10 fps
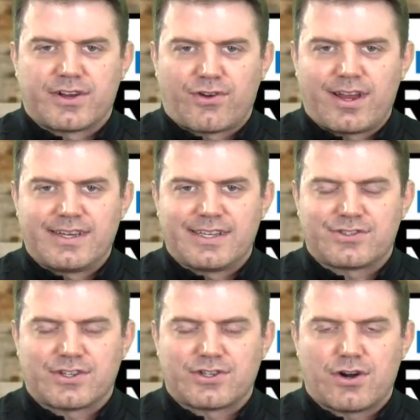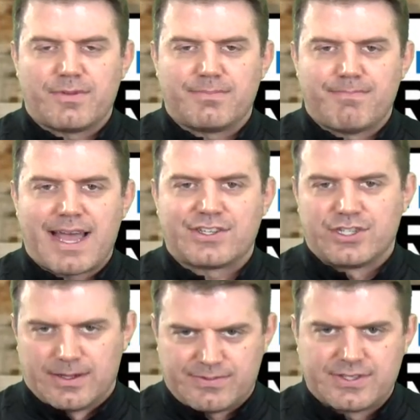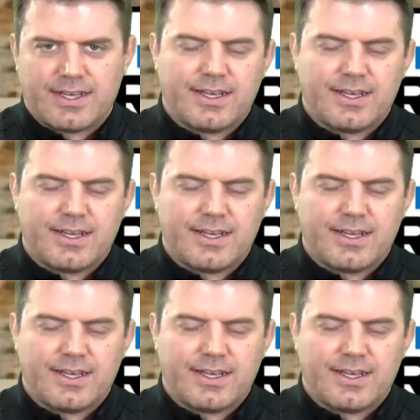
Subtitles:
great district tournament matchups